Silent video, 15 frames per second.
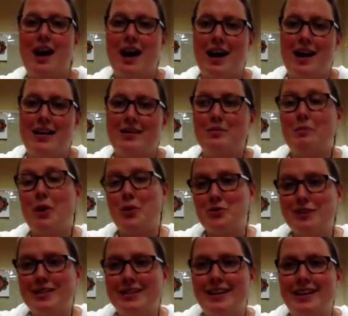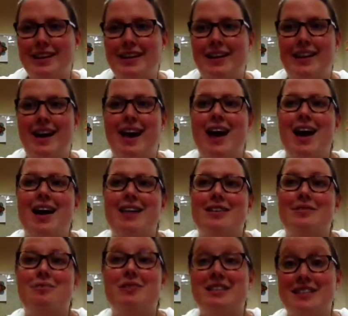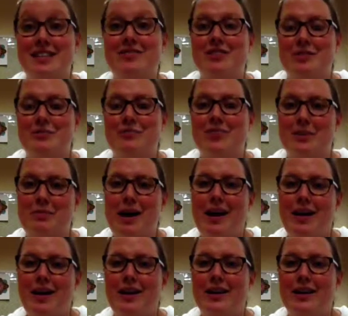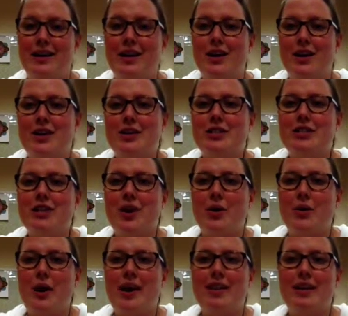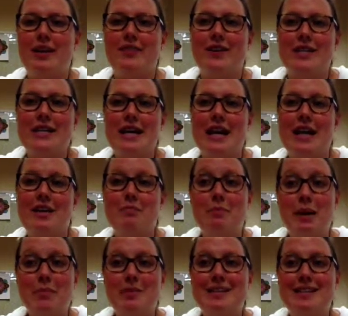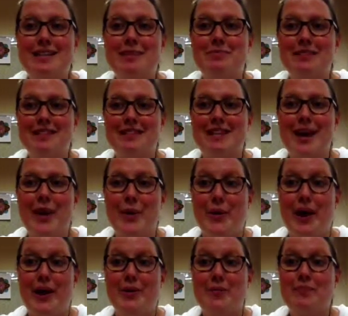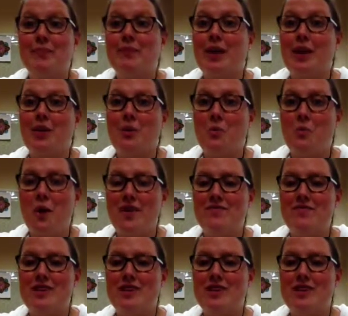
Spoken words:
and posted it and received some feedback on it. So I think if I take kind of baby steps and say, okay, one